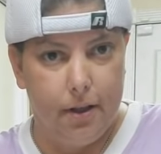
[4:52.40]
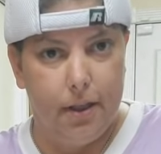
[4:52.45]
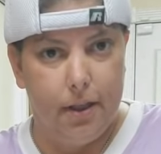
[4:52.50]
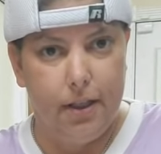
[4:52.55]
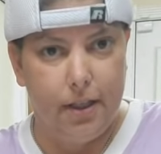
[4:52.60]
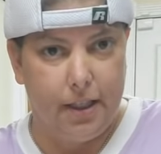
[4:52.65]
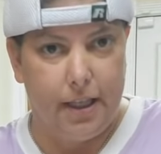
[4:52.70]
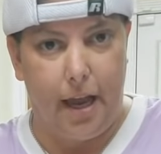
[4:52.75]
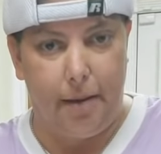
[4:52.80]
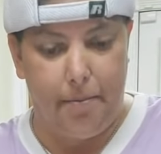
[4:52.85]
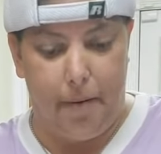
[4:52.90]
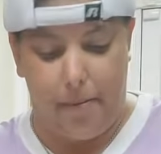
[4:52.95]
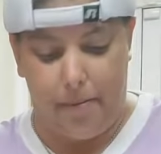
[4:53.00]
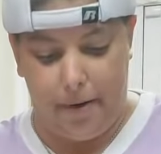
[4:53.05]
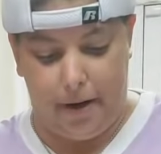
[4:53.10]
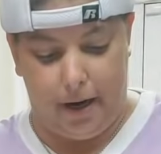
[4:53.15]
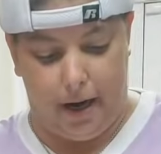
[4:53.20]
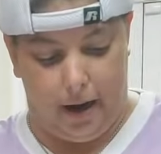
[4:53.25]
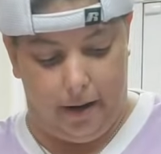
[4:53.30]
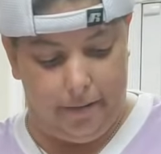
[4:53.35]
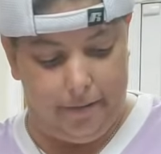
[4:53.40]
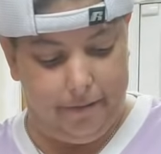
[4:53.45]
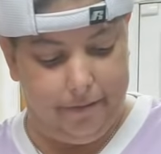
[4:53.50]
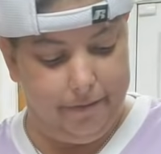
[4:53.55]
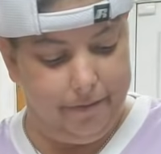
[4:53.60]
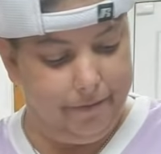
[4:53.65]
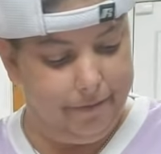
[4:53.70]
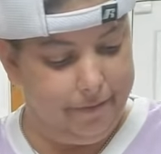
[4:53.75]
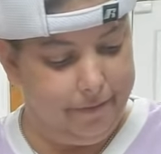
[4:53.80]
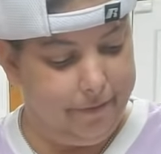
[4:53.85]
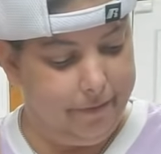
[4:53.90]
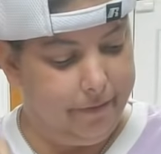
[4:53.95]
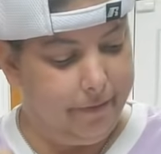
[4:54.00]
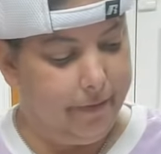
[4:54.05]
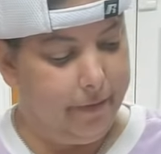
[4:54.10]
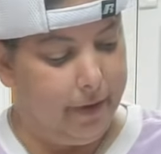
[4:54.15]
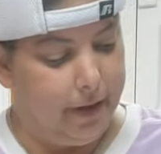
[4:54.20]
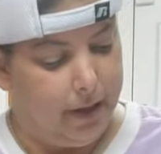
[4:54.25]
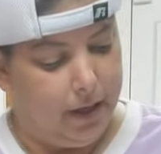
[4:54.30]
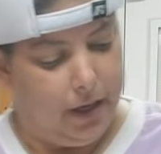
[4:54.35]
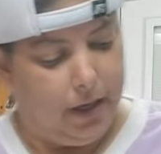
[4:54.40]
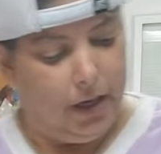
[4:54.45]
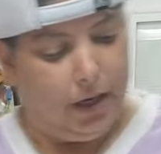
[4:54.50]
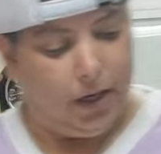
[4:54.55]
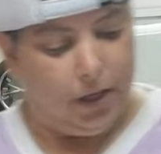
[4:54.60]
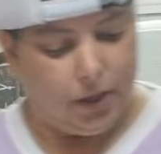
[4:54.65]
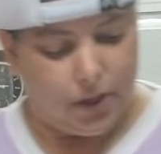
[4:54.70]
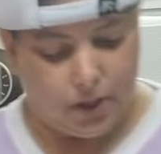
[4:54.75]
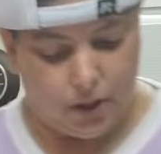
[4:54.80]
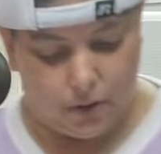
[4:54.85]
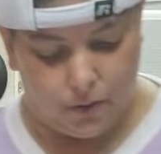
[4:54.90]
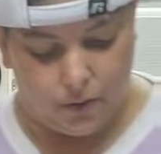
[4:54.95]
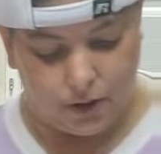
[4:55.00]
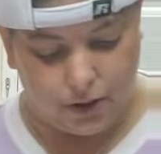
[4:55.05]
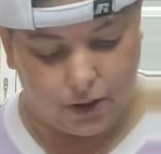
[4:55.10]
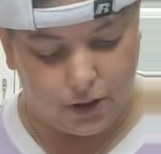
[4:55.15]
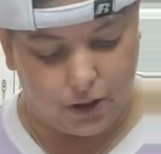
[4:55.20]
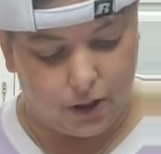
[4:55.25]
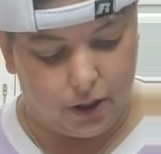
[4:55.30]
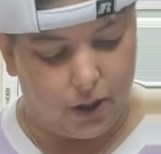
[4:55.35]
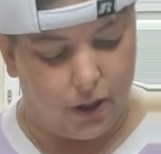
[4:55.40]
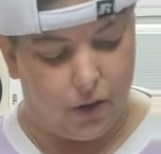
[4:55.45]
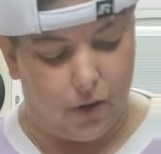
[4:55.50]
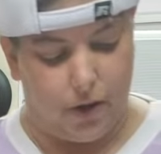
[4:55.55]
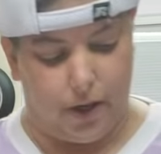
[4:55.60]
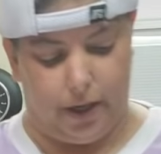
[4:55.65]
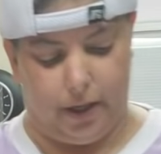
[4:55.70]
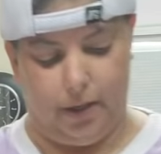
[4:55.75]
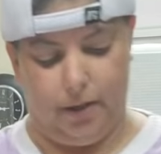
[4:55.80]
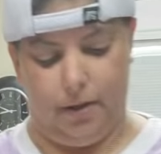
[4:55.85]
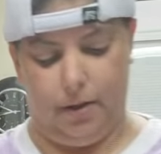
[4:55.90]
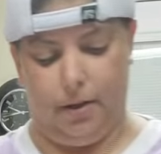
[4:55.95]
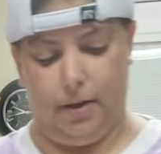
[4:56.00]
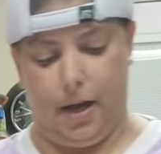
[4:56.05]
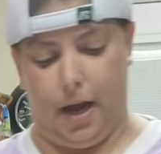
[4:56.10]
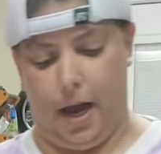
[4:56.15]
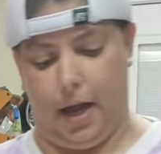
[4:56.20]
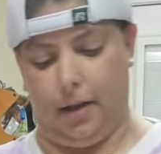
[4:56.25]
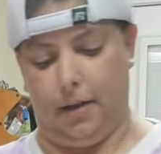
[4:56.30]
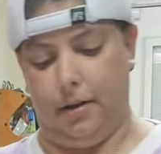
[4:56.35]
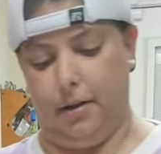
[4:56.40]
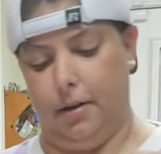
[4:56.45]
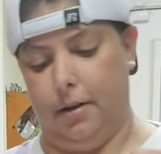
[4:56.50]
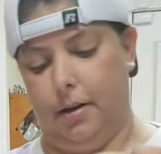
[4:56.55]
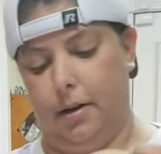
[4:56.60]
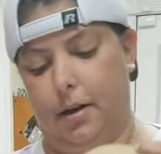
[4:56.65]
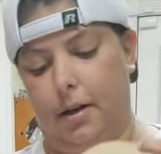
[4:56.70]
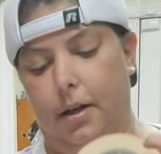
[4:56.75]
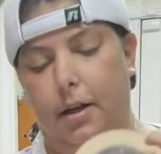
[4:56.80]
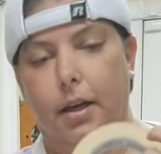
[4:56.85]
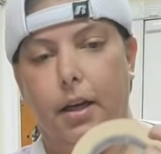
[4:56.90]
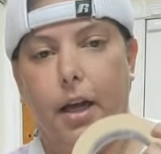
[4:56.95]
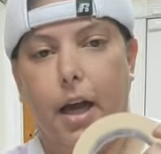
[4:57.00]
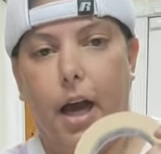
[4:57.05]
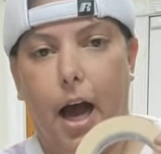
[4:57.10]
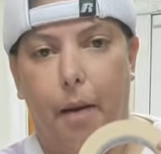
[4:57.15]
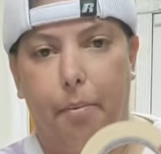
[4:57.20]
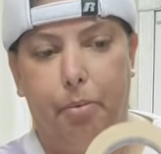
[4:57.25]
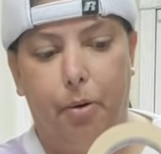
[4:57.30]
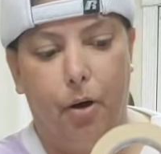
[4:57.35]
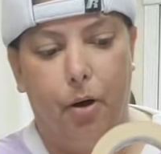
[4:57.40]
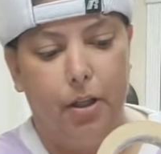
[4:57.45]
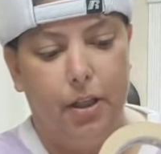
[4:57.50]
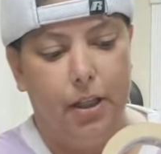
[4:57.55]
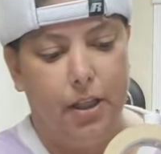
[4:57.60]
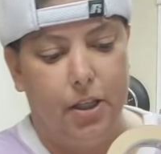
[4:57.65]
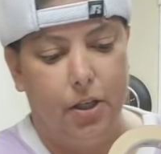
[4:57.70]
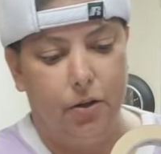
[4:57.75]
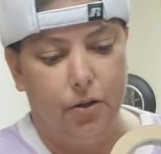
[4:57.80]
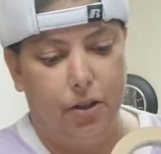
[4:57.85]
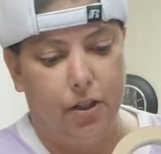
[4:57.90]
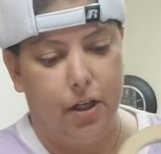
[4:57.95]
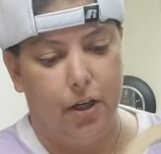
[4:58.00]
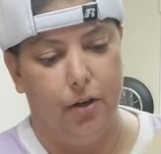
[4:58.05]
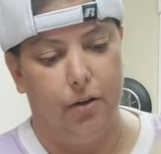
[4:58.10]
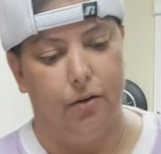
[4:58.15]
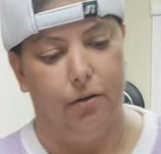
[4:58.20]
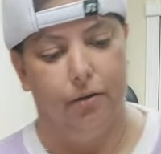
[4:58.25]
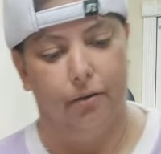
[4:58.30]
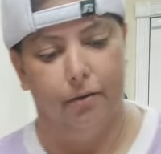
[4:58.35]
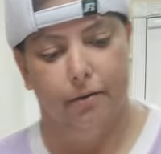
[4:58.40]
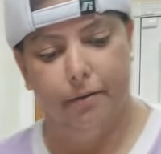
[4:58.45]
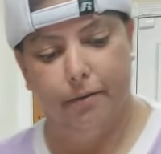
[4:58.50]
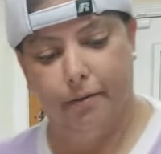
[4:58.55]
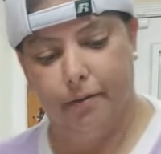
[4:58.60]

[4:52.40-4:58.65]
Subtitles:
is tape up your cup. So what you're going... I pulled it too soon.